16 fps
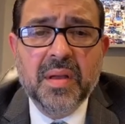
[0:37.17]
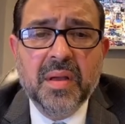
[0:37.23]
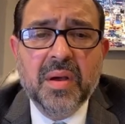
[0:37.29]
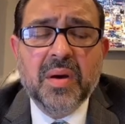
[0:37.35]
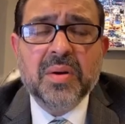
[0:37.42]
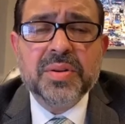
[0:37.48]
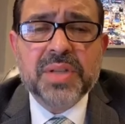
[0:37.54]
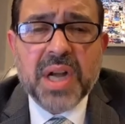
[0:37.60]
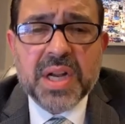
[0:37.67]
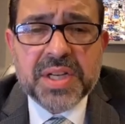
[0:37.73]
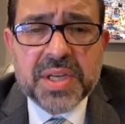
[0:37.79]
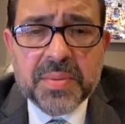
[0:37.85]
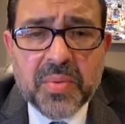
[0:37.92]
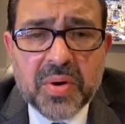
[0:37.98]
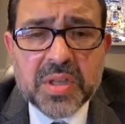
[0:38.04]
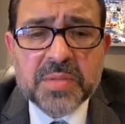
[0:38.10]

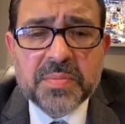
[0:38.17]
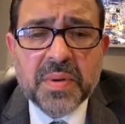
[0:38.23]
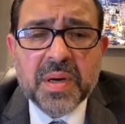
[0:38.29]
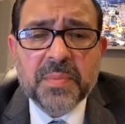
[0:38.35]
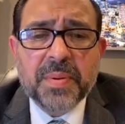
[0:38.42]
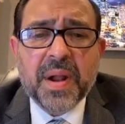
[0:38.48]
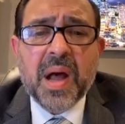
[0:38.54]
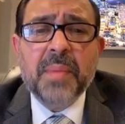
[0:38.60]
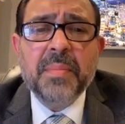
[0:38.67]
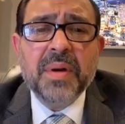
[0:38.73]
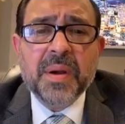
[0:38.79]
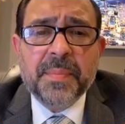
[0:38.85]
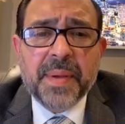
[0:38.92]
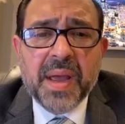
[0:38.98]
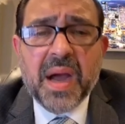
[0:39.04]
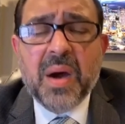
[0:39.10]

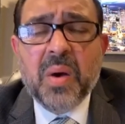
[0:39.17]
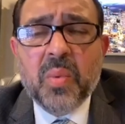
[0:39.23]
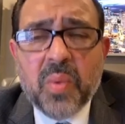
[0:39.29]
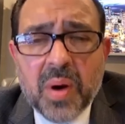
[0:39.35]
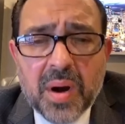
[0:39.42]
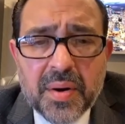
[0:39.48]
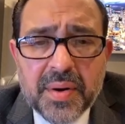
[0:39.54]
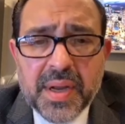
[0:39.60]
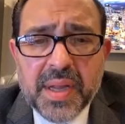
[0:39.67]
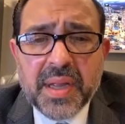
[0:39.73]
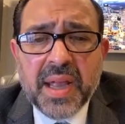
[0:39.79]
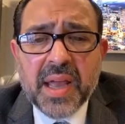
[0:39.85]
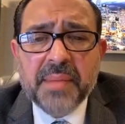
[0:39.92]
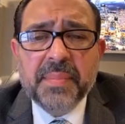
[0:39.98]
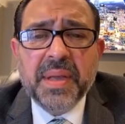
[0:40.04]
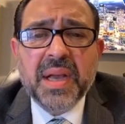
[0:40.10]
Worry
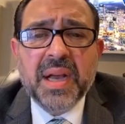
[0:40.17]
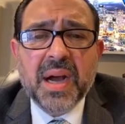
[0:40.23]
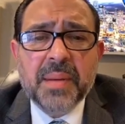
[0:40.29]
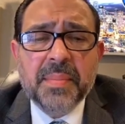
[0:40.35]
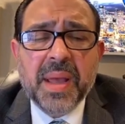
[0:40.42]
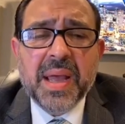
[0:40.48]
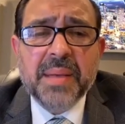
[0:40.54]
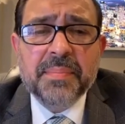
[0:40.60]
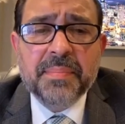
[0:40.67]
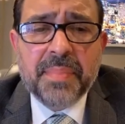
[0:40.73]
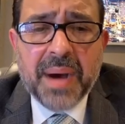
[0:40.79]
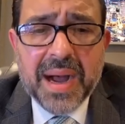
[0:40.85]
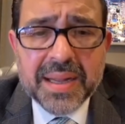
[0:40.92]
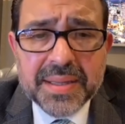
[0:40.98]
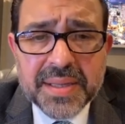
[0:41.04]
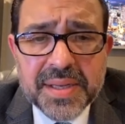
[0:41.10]
can become a
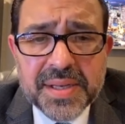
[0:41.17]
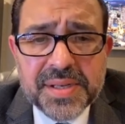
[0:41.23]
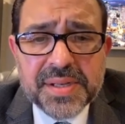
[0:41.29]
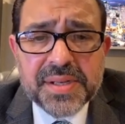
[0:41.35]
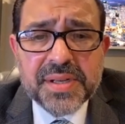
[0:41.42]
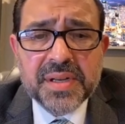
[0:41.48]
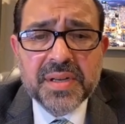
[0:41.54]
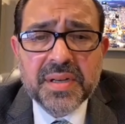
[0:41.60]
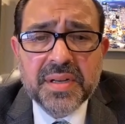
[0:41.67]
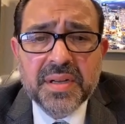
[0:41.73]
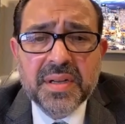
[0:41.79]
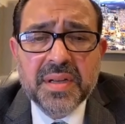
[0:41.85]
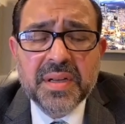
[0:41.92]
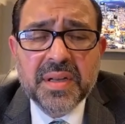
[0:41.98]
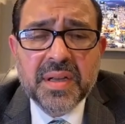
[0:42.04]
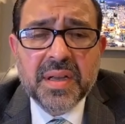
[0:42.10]
bondage
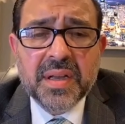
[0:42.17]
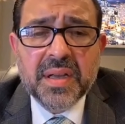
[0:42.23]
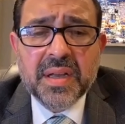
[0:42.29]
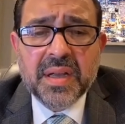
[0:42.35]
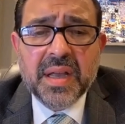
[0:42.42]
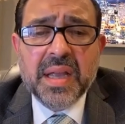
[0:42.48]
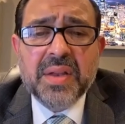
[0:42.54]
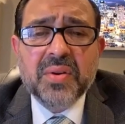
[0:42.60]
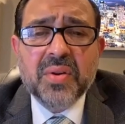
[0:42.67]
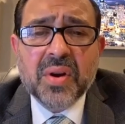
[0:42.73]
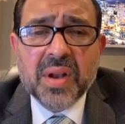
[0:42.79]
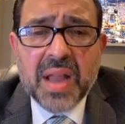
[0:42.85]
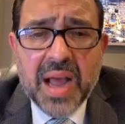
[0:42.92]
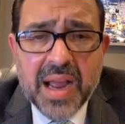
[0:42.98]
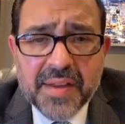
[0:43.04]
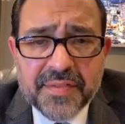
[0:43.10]
in your
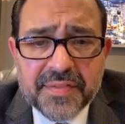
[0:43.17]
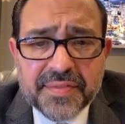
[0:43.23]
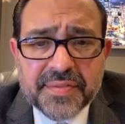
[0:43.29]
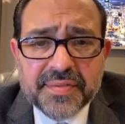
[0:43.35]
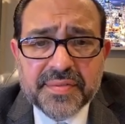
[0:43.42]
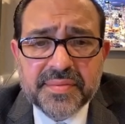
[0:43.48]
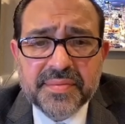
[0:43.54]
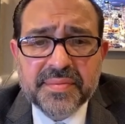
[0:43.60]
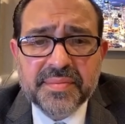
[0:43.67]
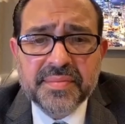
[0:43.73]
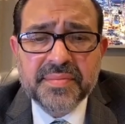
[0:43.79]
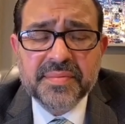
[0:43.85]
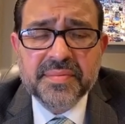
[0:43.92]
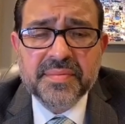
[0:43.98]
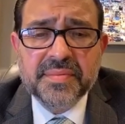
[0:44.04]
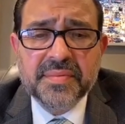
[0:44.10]
life.
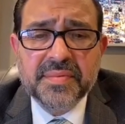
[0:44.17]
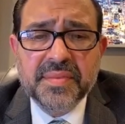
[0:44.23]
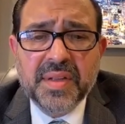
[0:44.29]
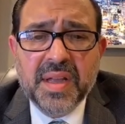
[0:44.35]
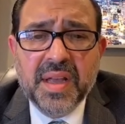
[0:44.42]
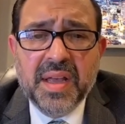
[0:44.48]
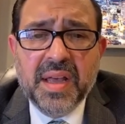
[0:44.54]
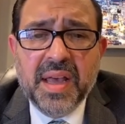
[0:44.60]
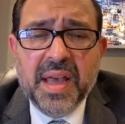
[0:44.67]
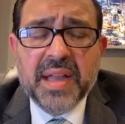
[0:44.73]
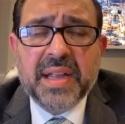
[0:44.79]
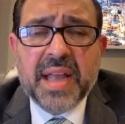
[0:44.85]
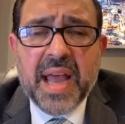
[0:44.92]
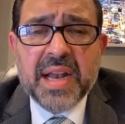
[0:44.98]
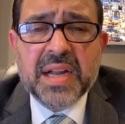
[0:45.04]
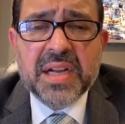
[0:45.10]
It
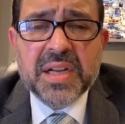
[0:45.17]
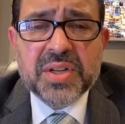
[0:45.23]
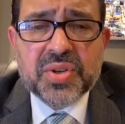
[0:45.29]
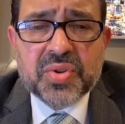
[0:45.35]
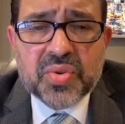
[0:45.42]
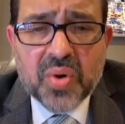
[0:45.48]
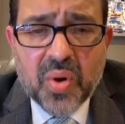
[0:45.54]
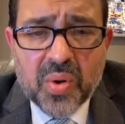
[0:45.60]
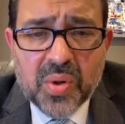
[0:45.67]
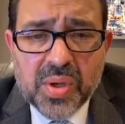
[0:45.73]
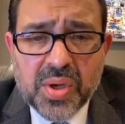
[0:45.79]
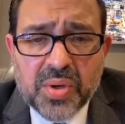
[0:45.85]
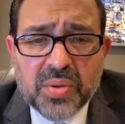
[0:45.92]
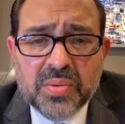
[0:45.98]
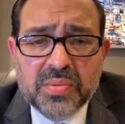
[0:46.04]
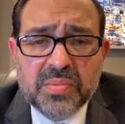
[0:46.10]
can control
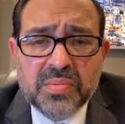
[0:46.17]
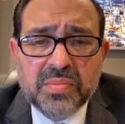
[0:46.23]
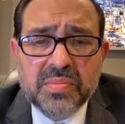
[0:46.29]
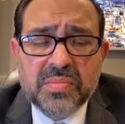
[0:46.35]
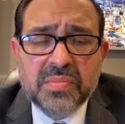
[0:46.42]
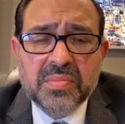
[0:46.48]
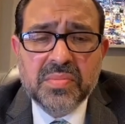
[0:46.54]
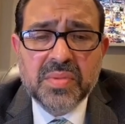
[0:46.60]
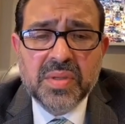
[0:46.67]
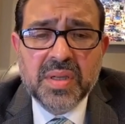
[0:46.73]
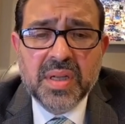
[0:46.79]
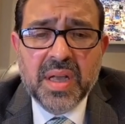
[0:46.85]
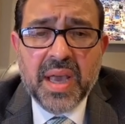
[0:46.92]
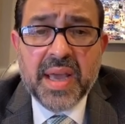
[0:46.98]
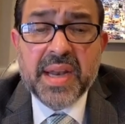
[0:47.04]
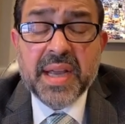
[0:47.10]
you
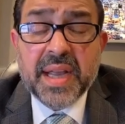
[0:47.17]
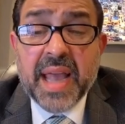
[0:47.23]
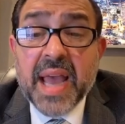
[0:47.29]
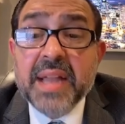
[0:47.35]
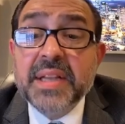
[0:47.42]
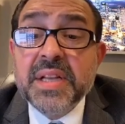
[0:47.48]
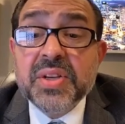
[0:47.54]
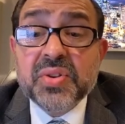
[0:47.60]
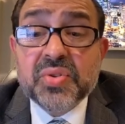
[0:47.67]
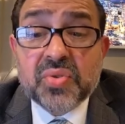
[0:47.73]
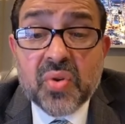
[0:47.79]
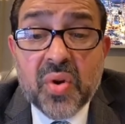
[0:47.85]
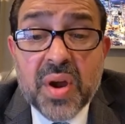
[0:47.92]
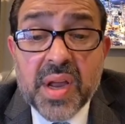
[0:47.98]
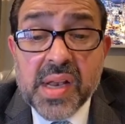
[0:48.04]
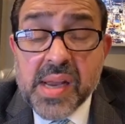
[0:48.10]
and it can
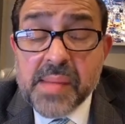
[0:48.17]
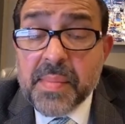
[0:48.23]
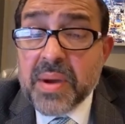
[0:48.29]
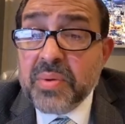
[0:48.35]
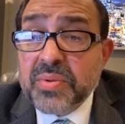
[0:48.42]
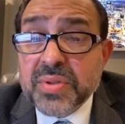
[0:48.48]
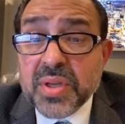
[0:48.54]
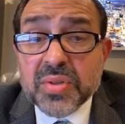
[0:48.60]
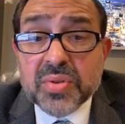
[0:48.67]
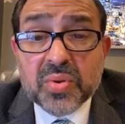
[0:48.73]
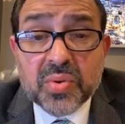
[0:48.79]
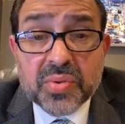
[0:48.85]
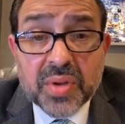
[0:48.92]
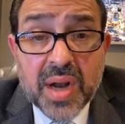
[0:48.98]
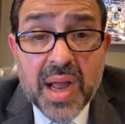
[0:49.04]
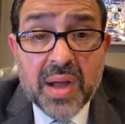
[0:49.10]
destroy
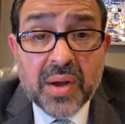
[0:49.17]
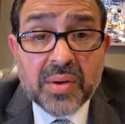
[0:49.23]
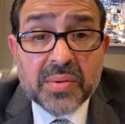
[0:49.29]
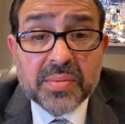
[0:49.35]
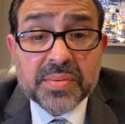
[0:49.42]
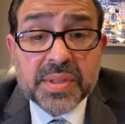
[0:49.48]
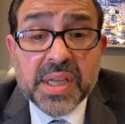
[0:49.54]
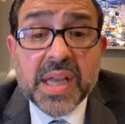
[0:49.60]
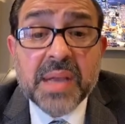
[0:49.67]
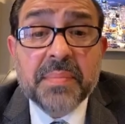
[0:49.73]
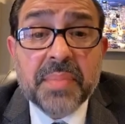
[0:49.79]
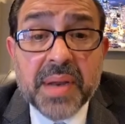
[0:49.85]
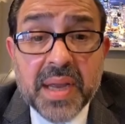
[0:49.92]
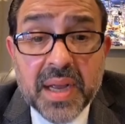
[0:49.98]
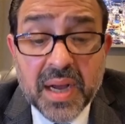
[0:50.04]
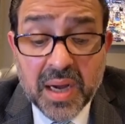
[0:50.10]

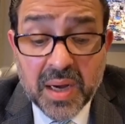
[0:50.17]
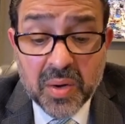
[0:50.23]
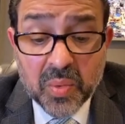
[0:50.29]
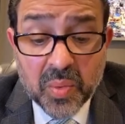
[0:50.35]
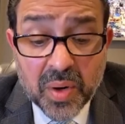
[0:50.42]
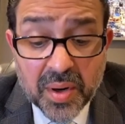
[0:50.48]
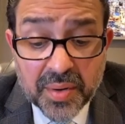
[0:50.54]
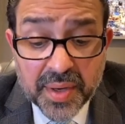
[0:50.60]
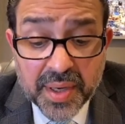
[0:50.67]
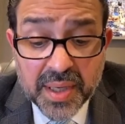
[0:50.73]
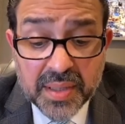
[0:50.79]
worry.